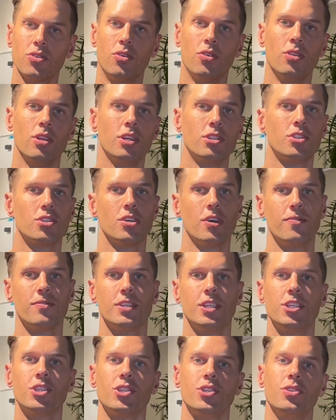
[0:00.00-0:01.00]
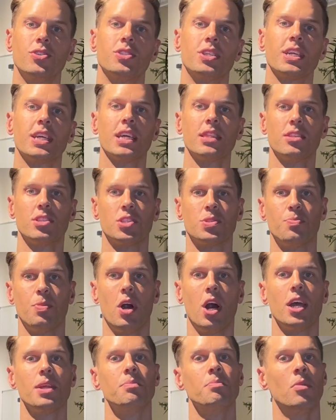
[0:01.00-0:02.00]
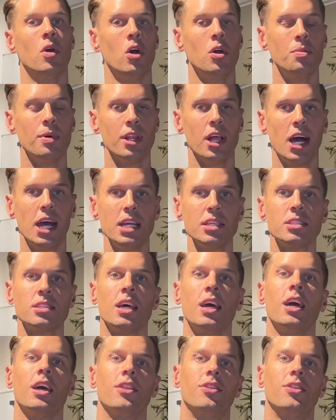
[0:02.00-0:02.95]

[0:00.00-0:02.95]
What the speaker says: all those soft tissues and get the spine mobilized,